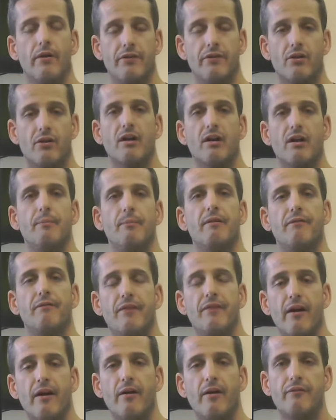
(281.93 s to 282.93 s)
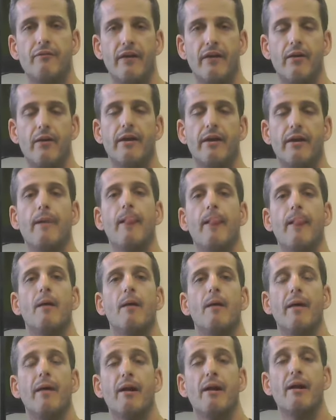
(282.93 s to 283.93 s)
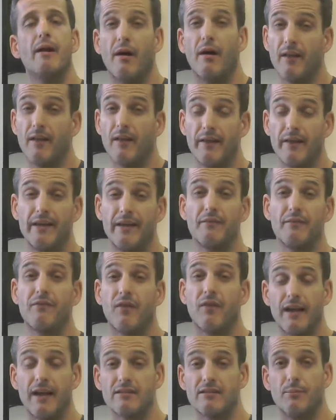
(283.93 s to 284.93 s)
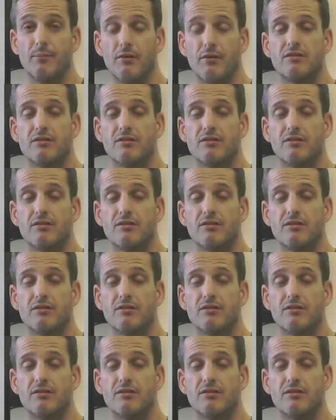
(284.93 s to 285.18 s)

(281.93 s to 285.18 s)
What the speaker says: And you're going to be very, very metabolically inflexible.